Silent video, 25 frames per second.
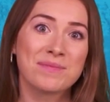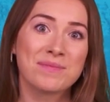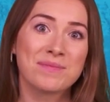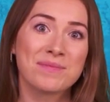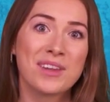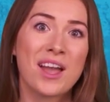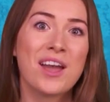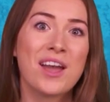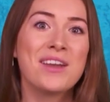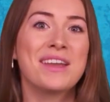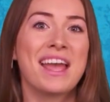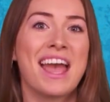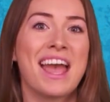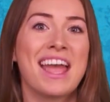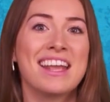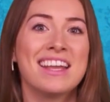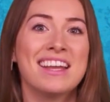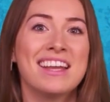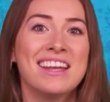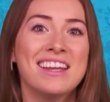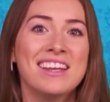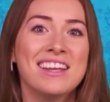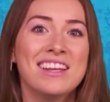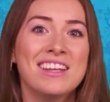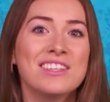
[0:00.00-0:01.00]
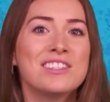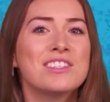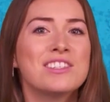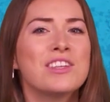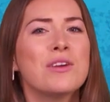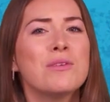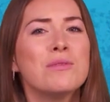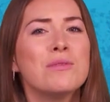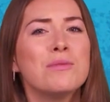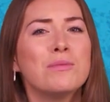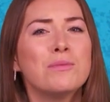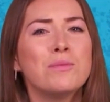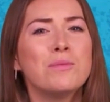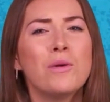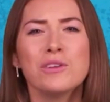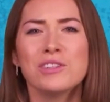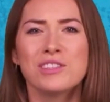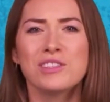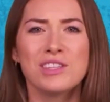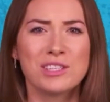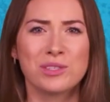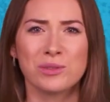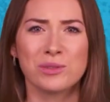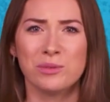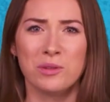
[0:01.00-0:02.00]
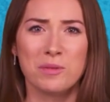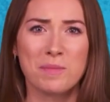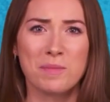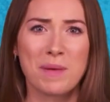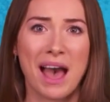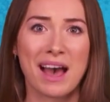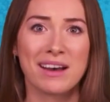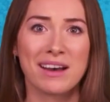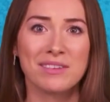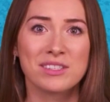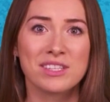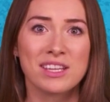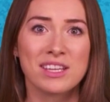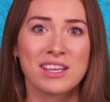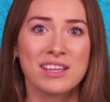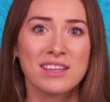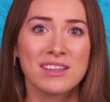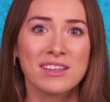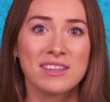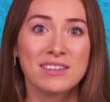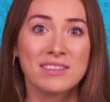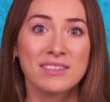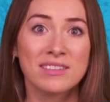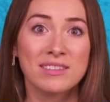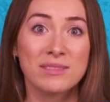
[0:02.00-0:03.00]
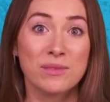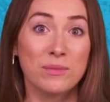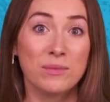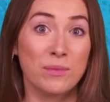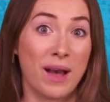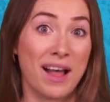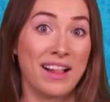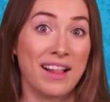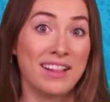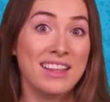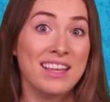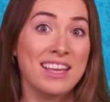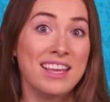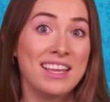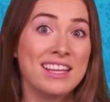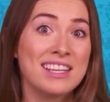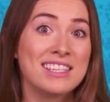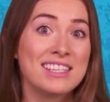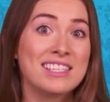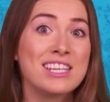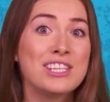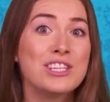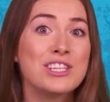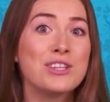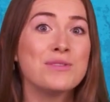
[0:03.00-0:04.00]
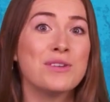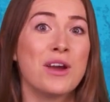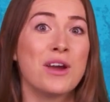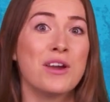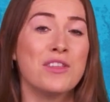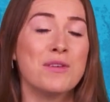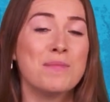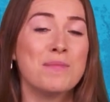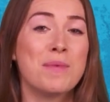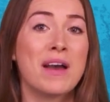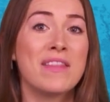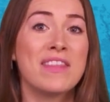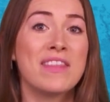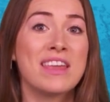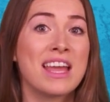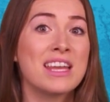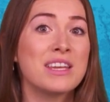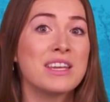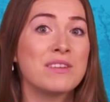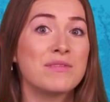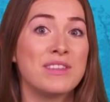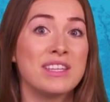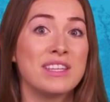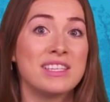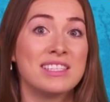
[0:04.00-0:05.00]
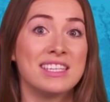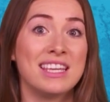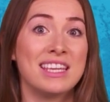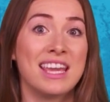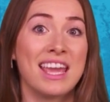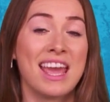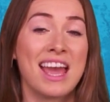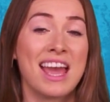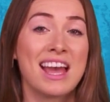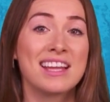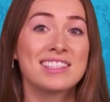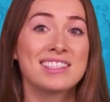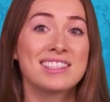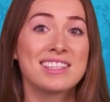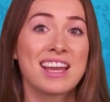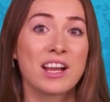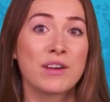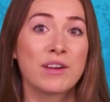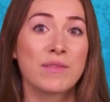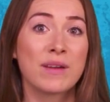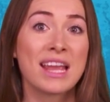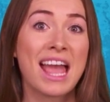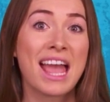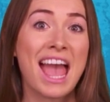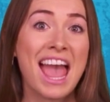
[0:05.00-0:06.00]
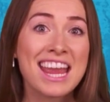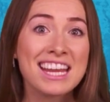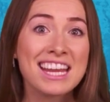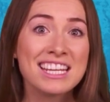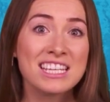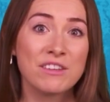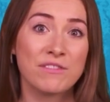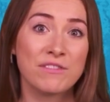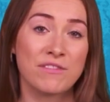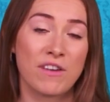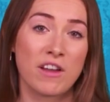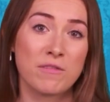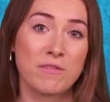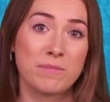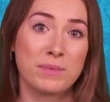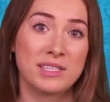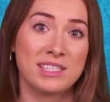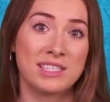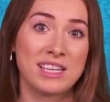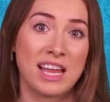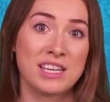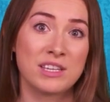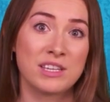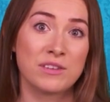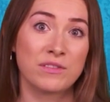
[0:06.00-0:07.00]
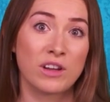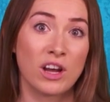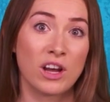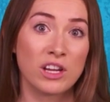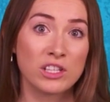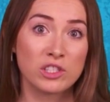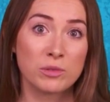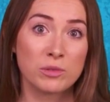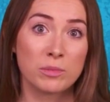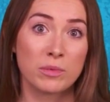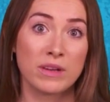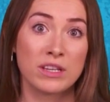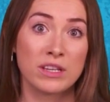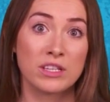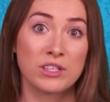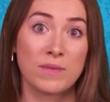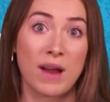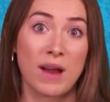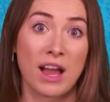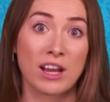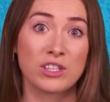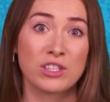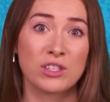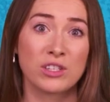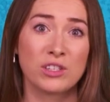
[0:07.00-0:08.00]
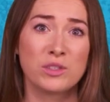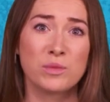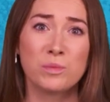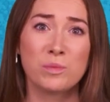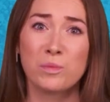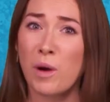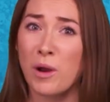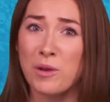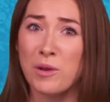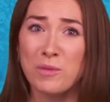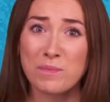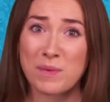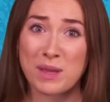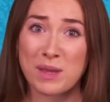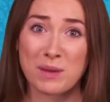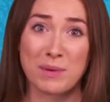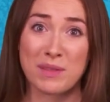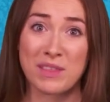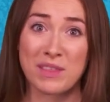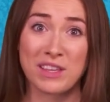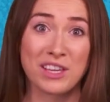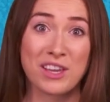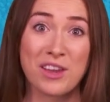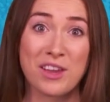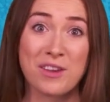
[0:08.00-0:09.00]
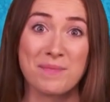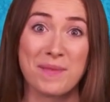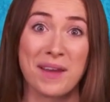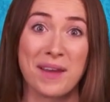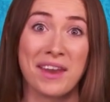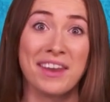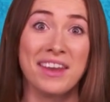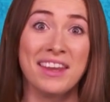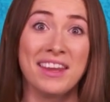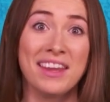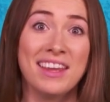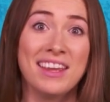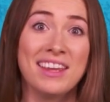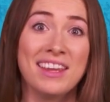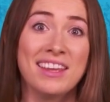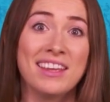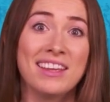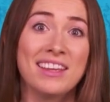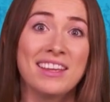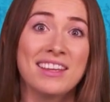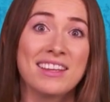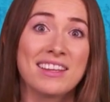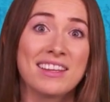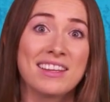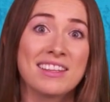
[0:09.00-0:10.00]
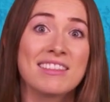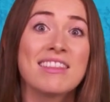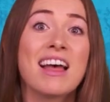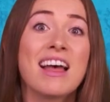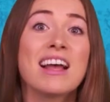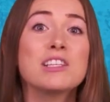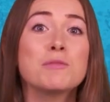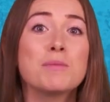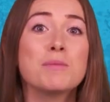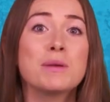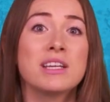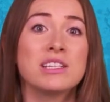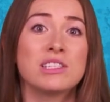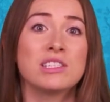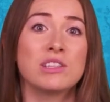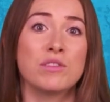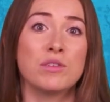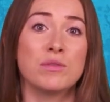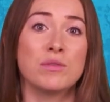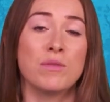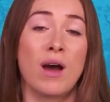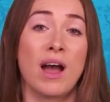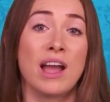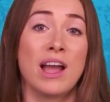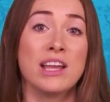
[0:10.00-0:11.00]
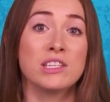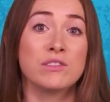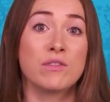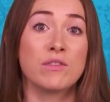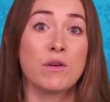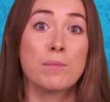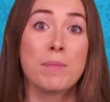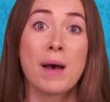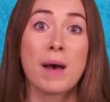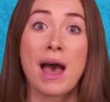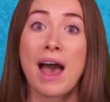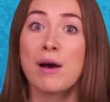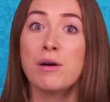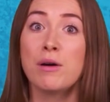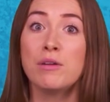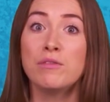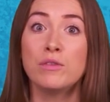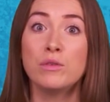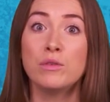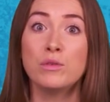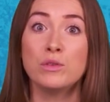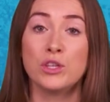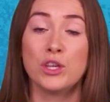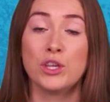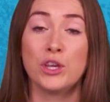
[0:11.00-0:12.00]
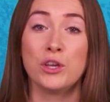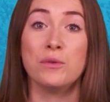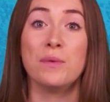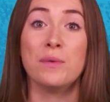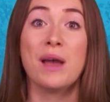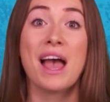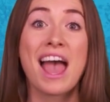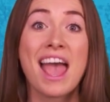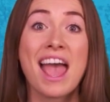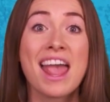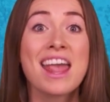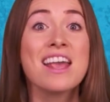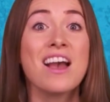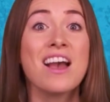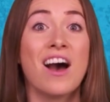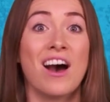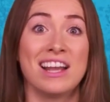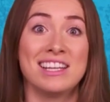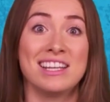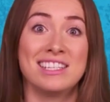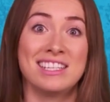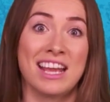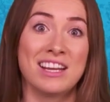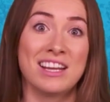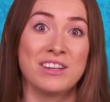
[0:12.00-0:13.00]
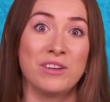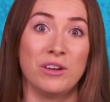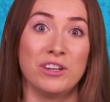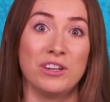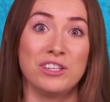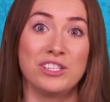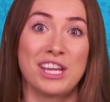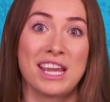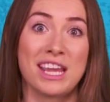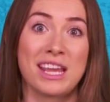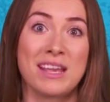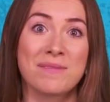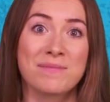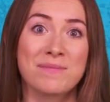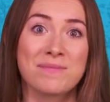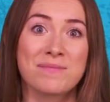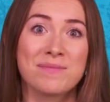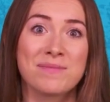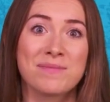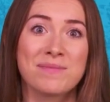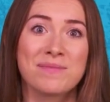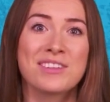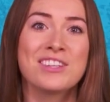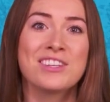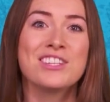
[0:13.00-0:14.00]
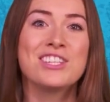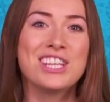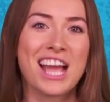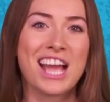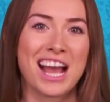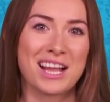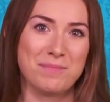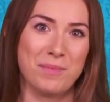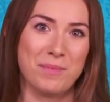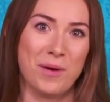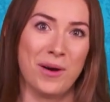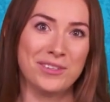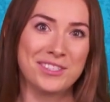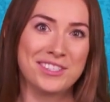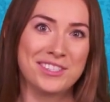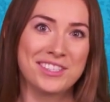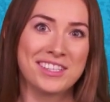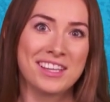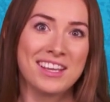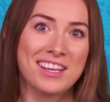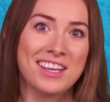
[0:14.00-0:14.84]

Okay, so what's this all about? Well, did you know that by the end of this year, a staggering 85% of customer interactions won't be with a human? That's because of the rise of a powerful new AI technology: chatbots.